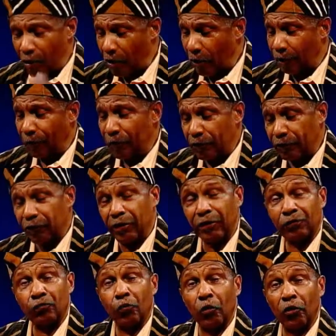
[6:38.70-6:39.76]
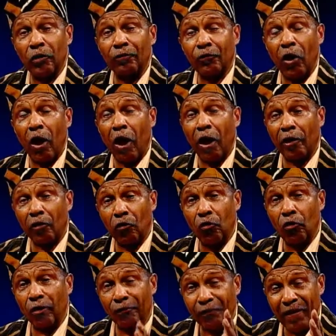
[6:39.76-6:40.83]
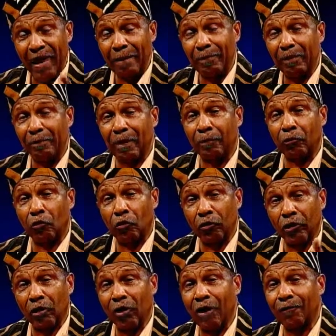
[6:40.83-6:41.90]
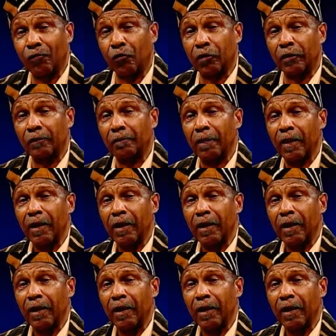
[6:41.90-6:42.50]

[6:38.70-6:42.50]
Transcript: of this word of God on a family member, on a loved one.